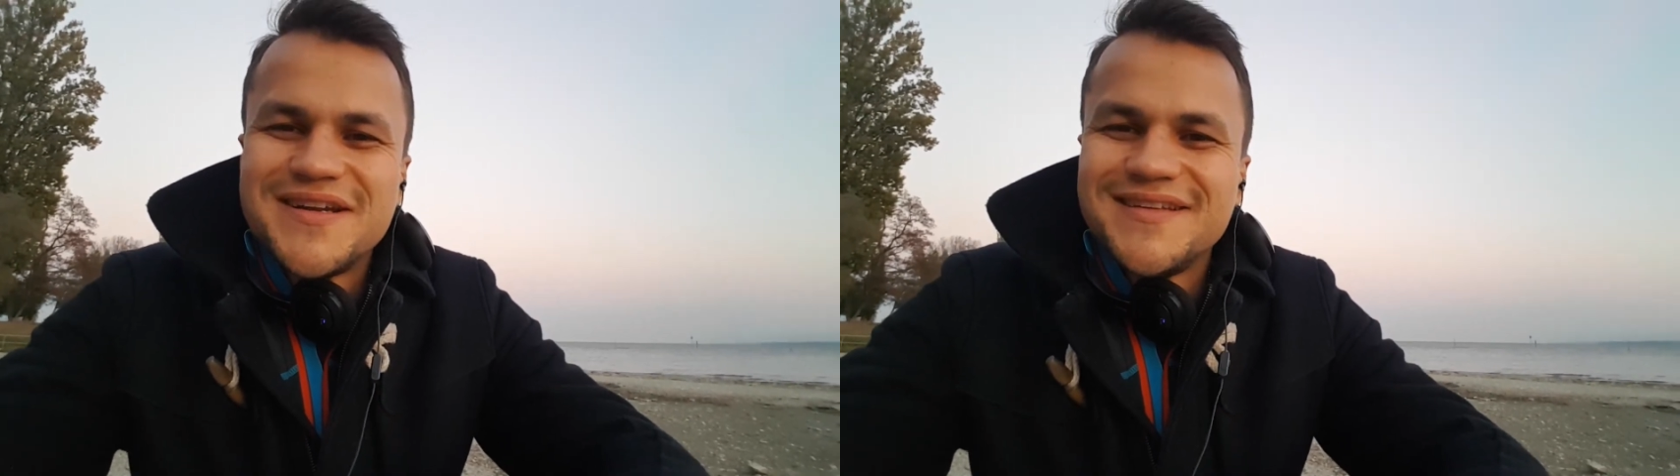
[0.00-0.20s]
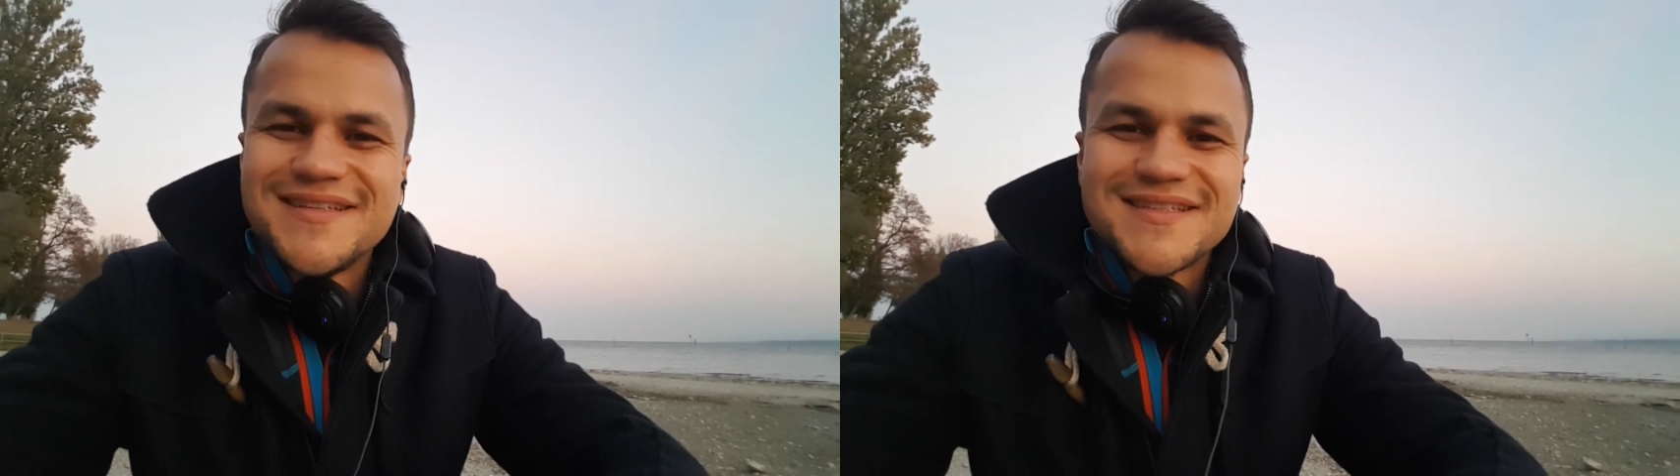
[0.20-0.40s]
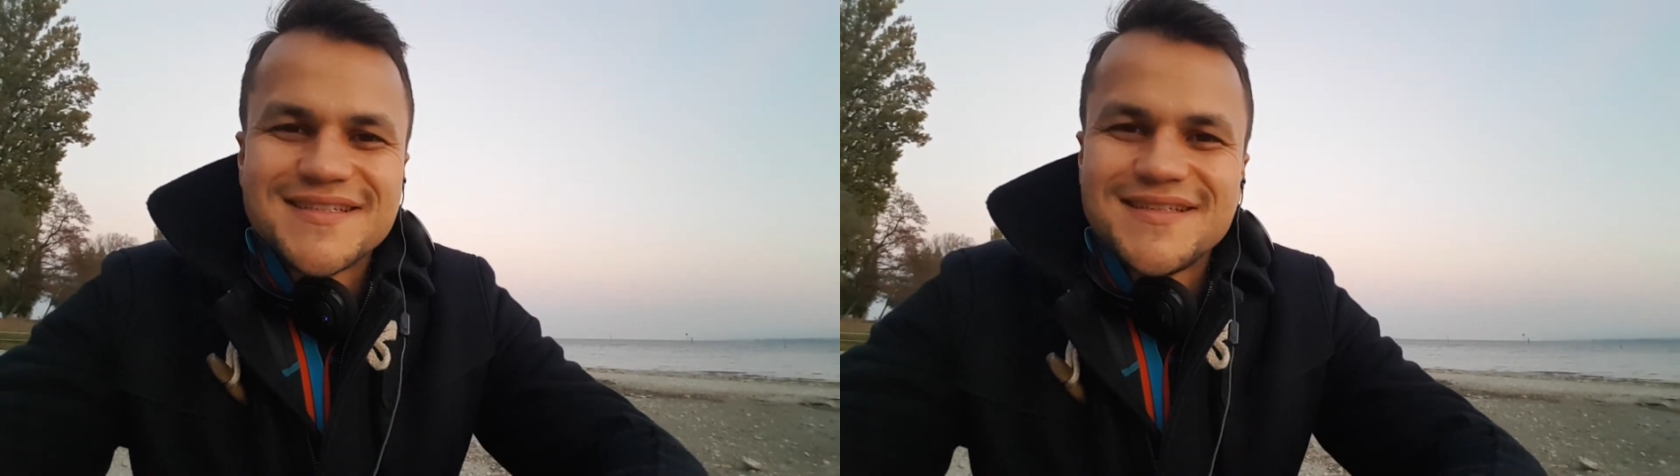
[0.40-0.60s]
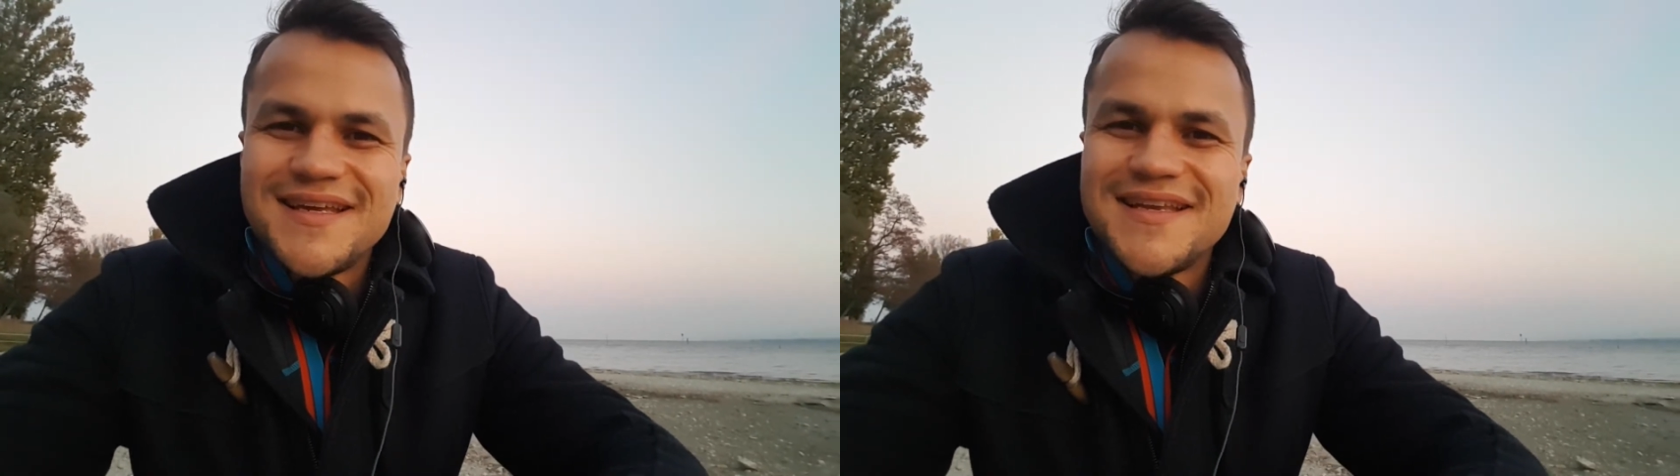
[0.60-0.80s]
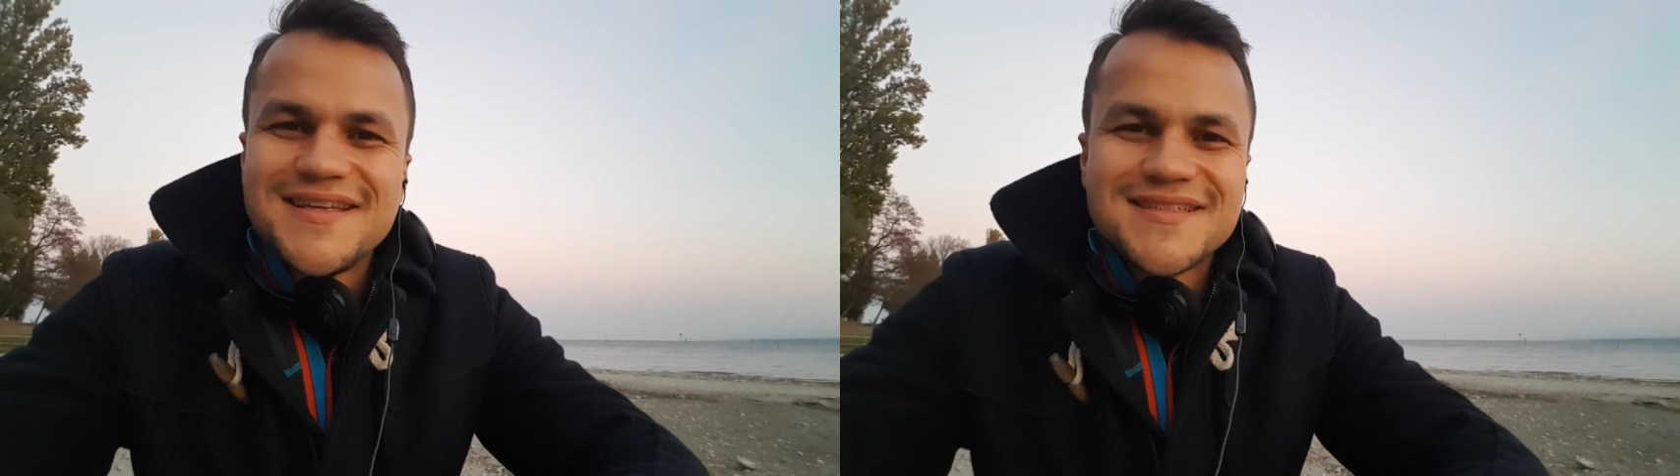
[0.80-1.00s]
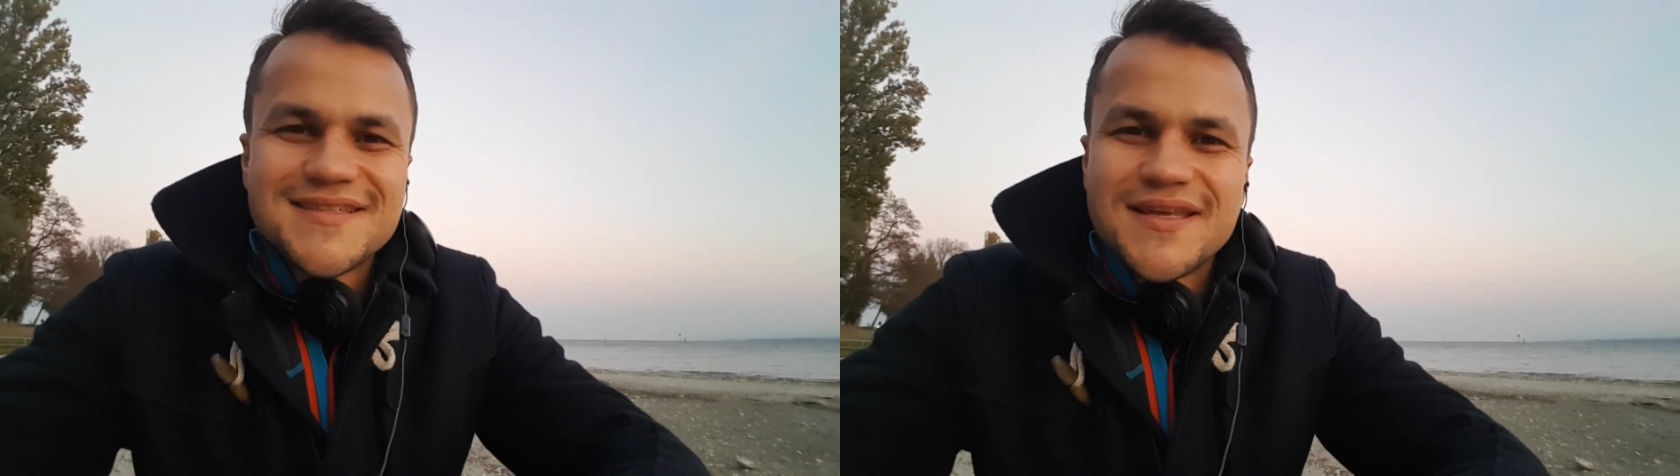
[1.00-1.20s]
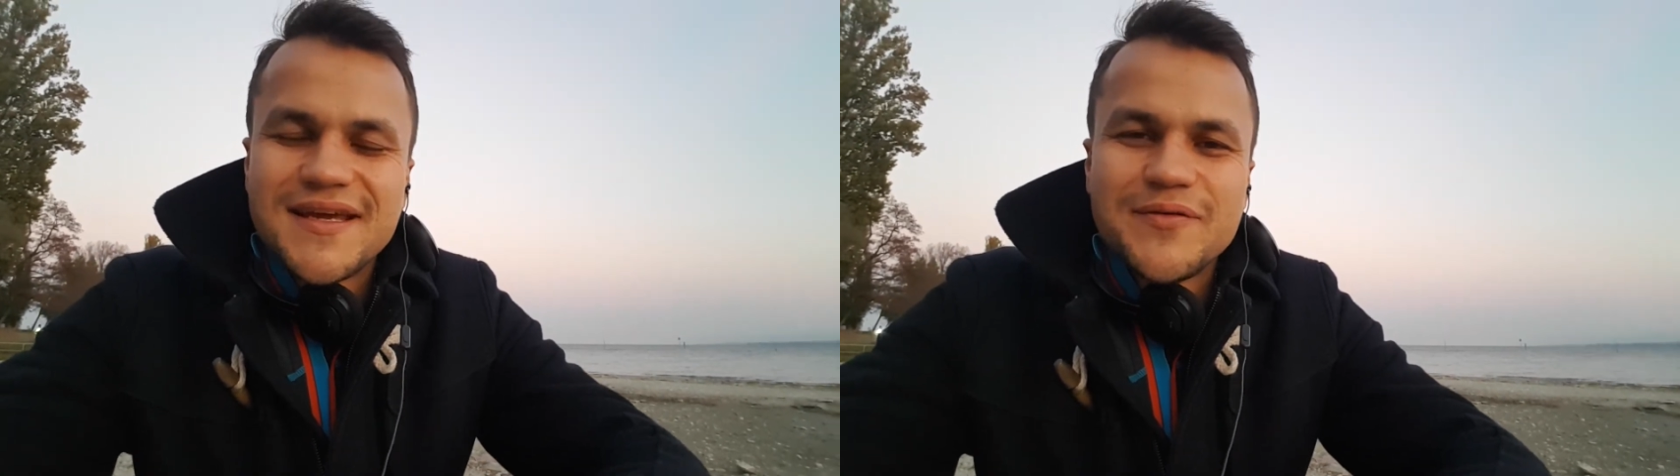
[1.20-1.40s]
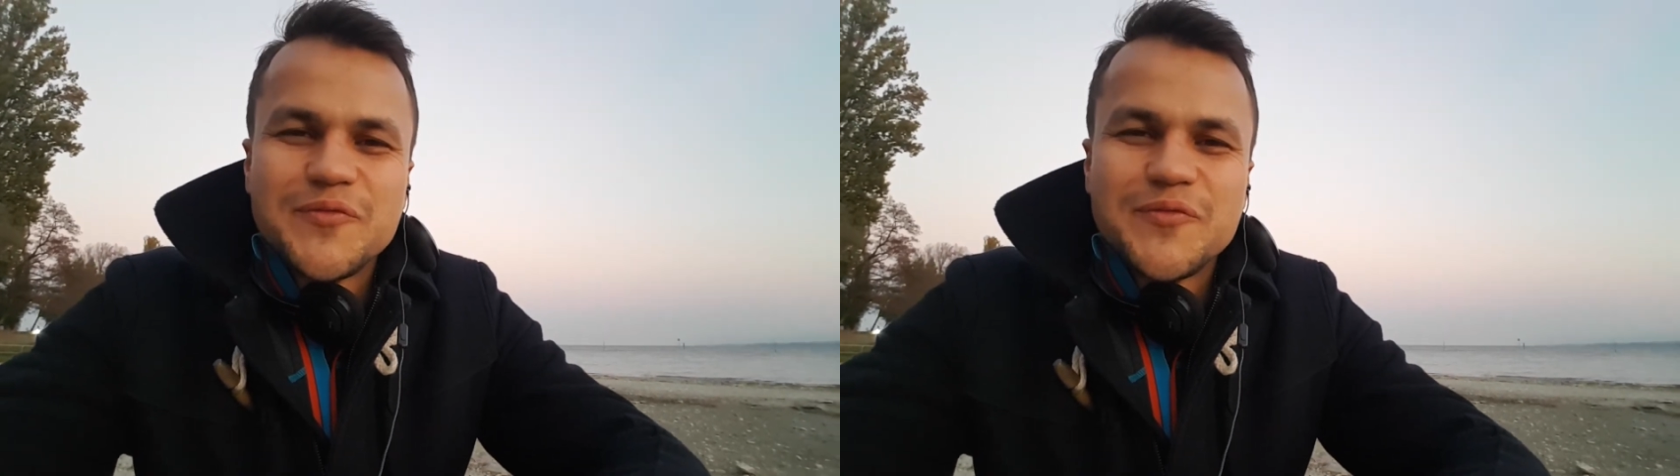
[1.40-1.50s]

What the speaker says: in this thing?